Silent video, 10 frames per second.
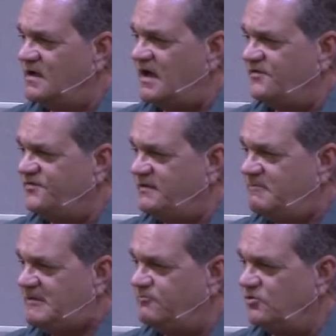I see
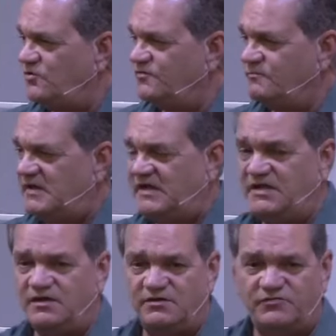people over many
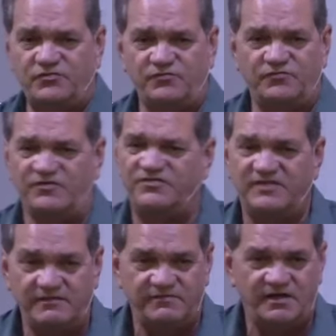years who've
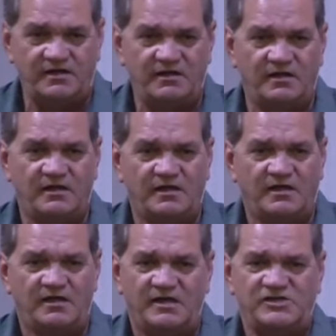received it.
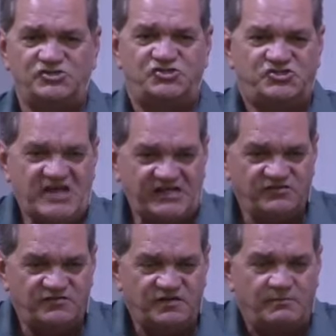It's
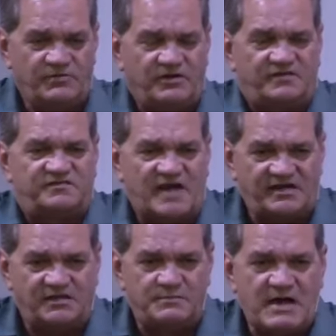changed them. They're
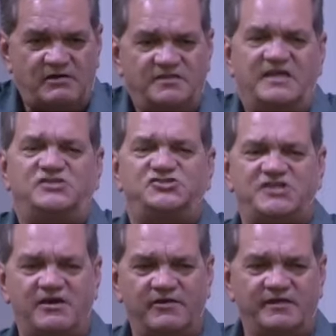excited about it. They
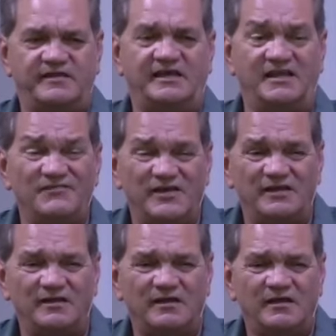share it. They live
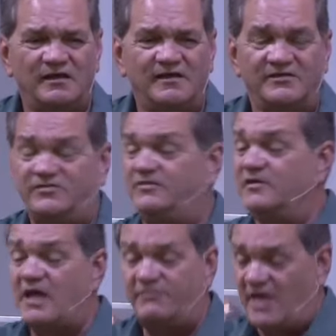it. See
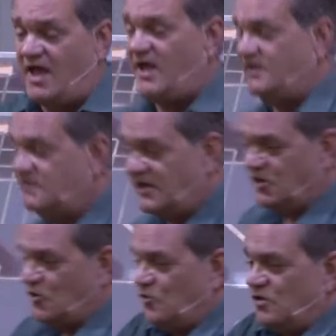their lives. Hey, they
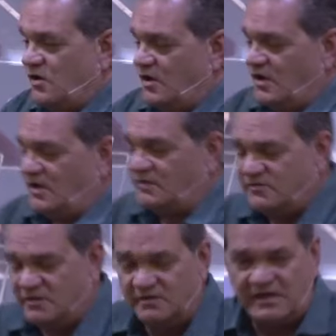go,
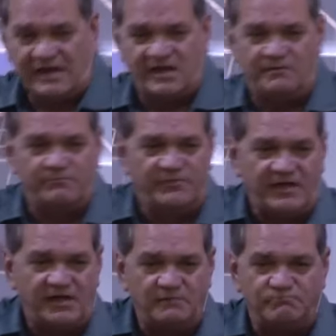they, get,
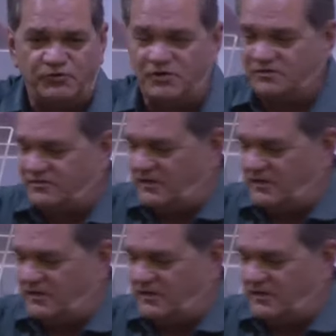they get books.